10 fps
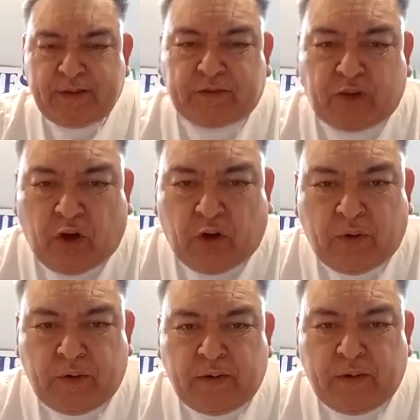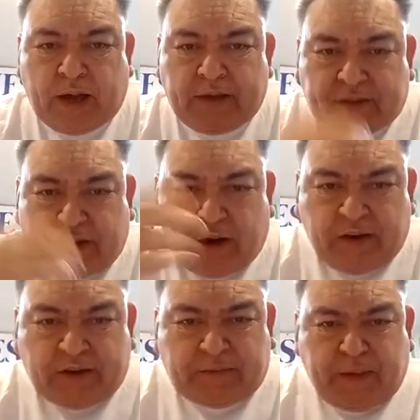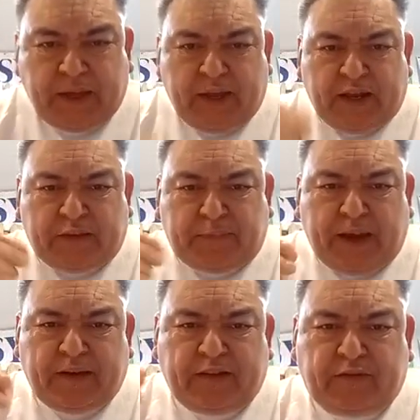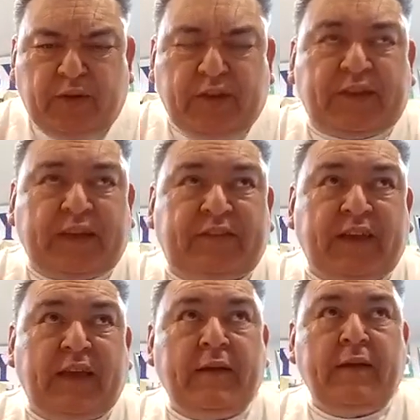So I started speaking in Spanish as soon as I said,